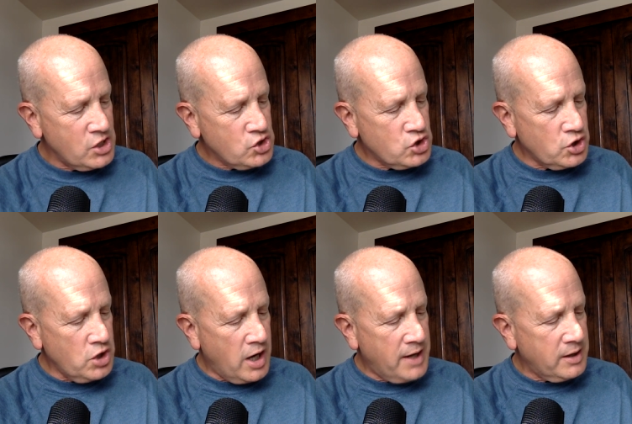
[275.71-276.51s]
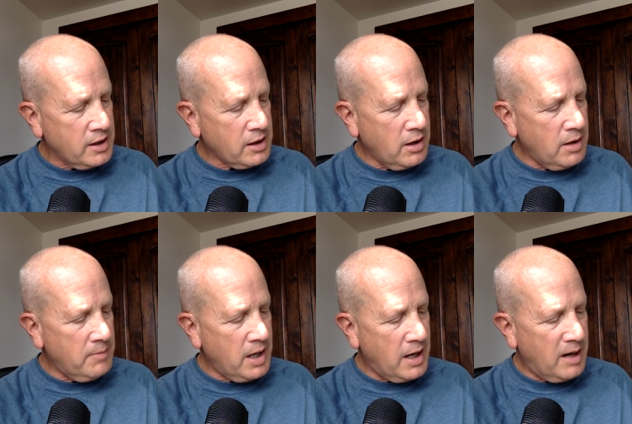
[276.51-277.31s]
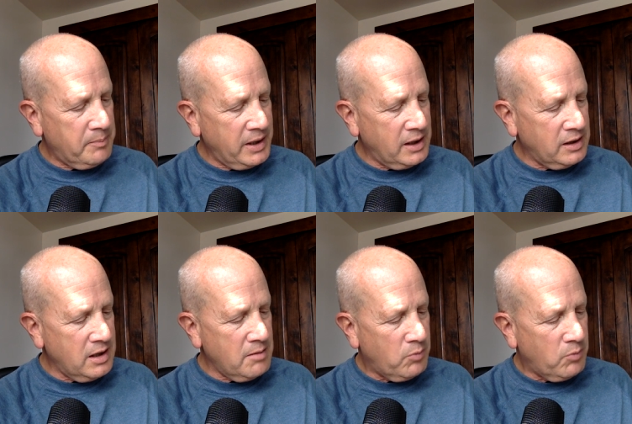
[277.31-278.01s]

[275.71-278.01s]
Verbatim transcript: should not come up any